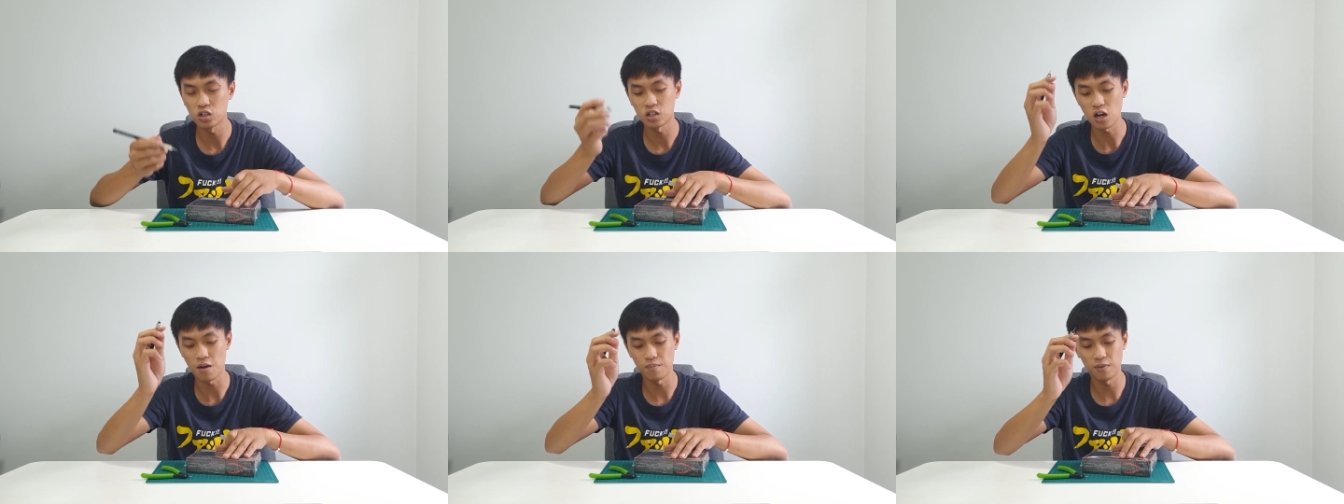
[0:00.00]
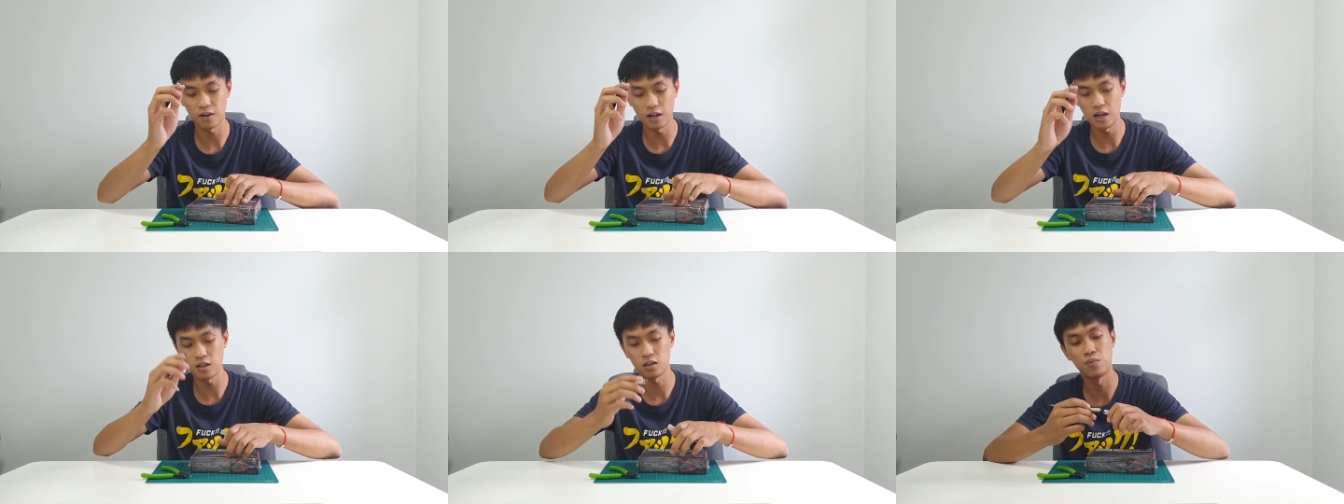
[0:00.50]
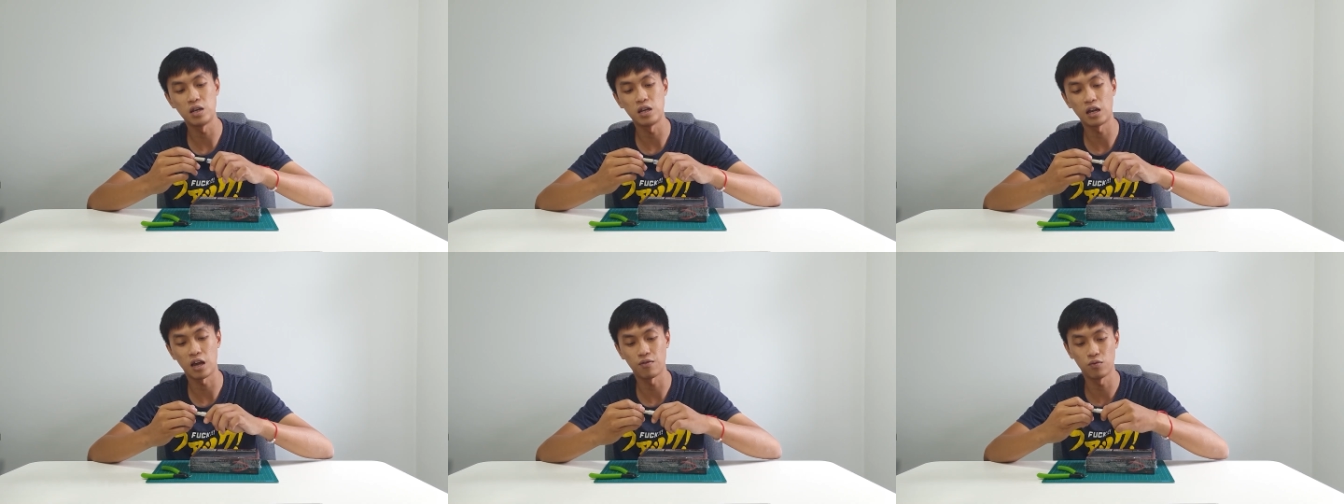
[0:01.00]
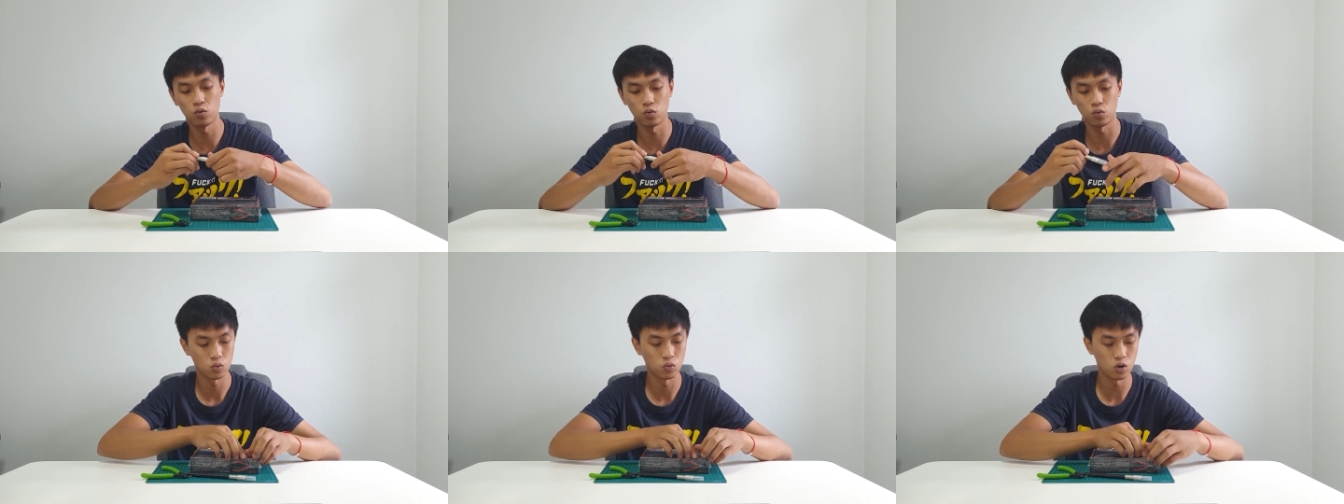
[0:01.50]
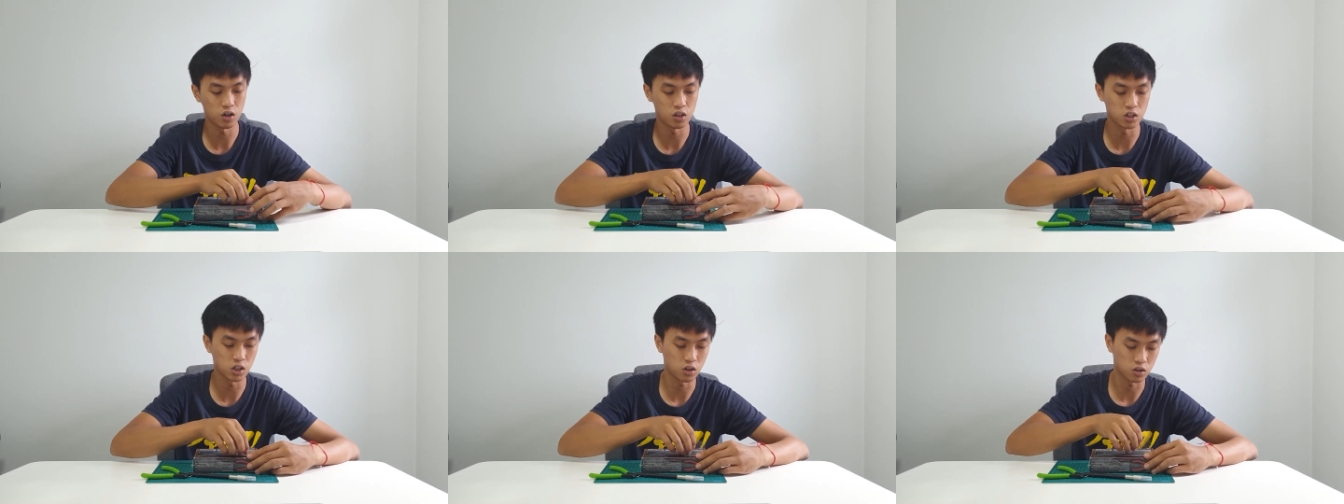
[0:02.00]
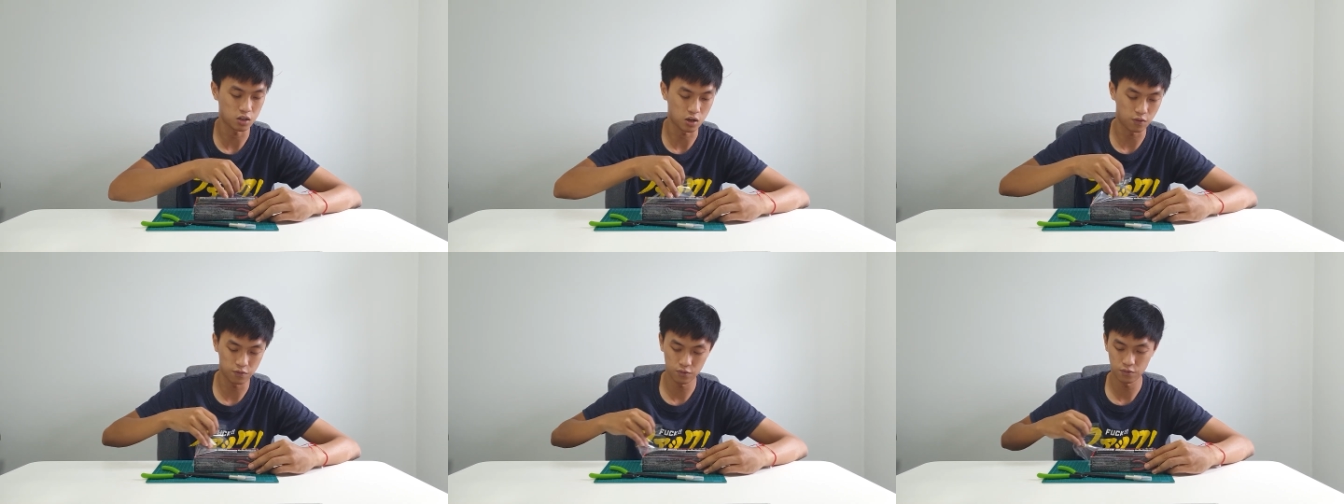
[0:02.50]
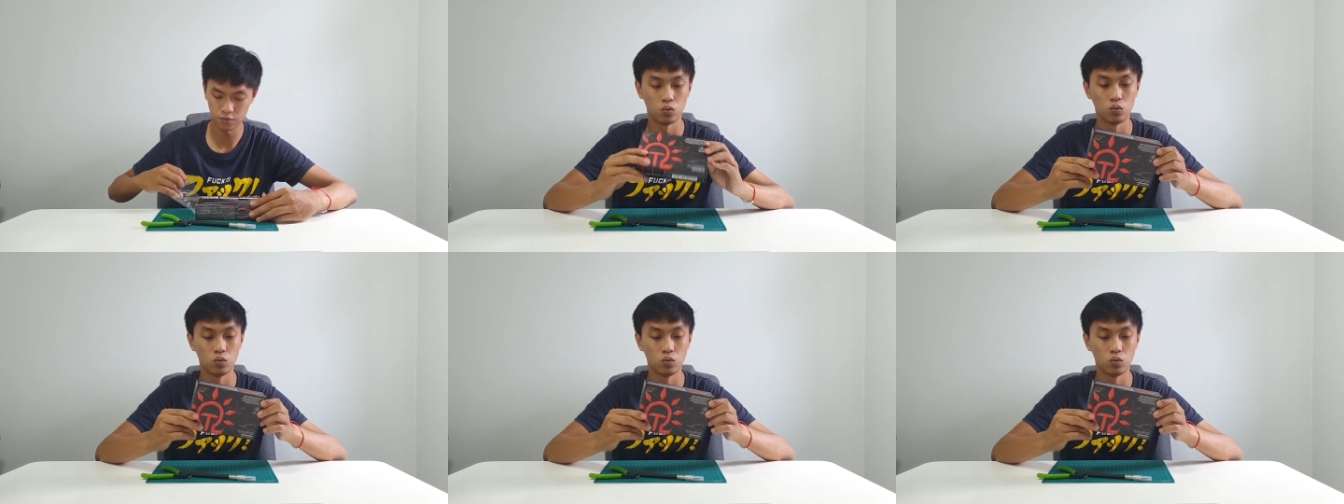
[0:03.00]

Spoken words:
sharp blade, be careful, do not injure yourself.